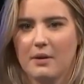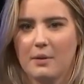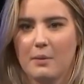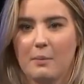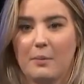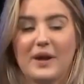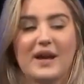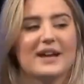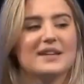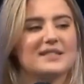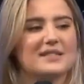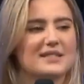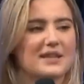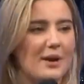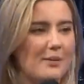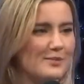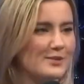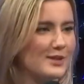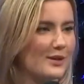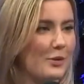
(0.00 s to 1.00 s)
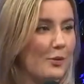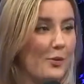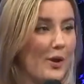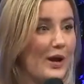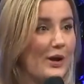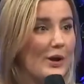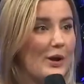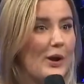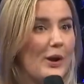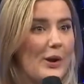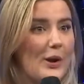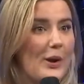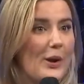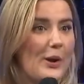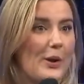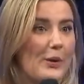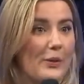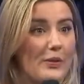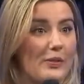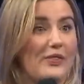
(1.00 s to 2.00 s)
Because some, when
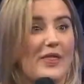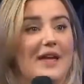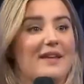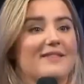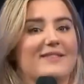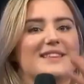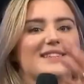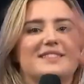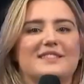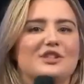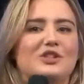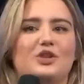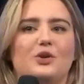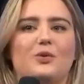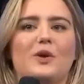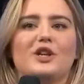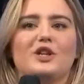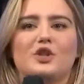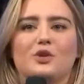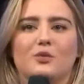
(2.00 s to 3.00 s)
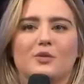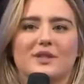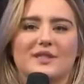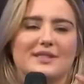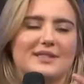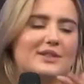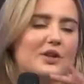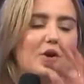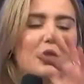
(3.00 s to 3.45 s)
the situation was